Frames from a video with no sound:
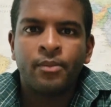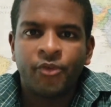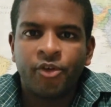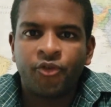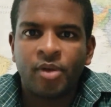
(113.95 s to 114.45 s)

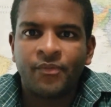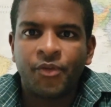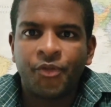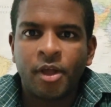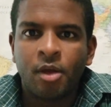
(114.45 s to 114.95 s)
because you have to
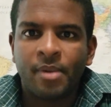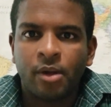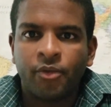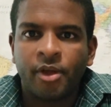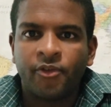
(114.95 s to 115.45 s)
think
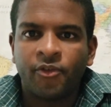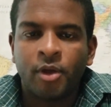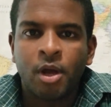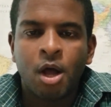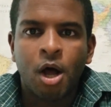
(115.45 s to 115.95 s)
about this.
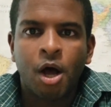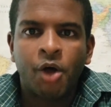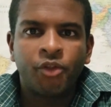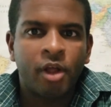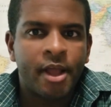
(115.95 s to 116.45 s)

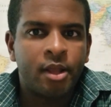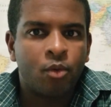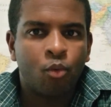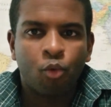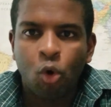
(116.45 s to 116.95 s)
Unlike
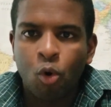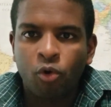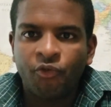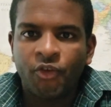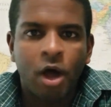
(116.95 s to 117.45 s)

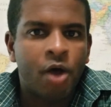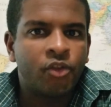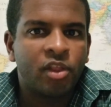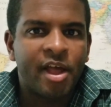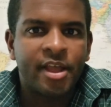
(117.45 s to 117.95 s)
roads,
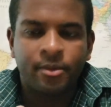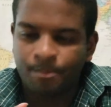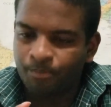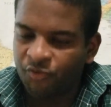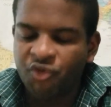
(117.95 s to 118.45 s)
unlike
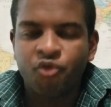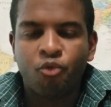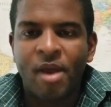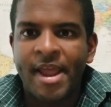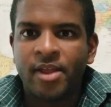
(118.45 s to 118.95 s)

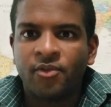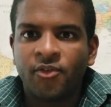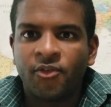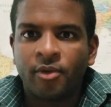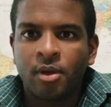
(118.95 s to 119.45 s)

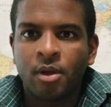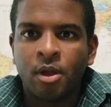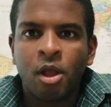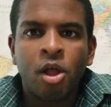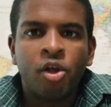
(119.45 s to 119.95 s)
trains,
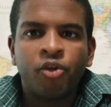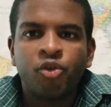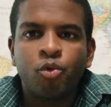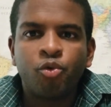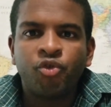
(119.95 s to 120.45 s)

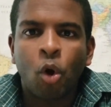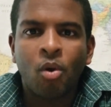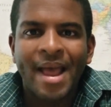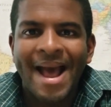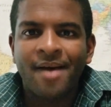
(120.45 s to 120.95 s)
you
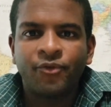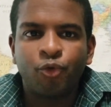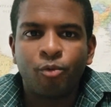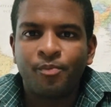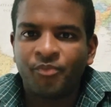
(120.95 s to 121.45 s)
don't have
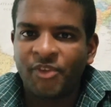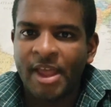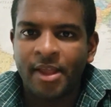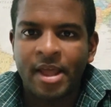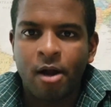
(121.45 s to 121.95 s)
to
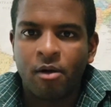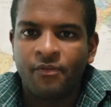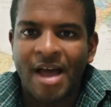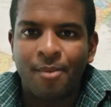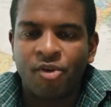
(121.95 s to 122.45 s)
take care of
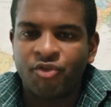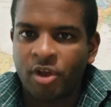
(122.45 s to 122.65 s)
that much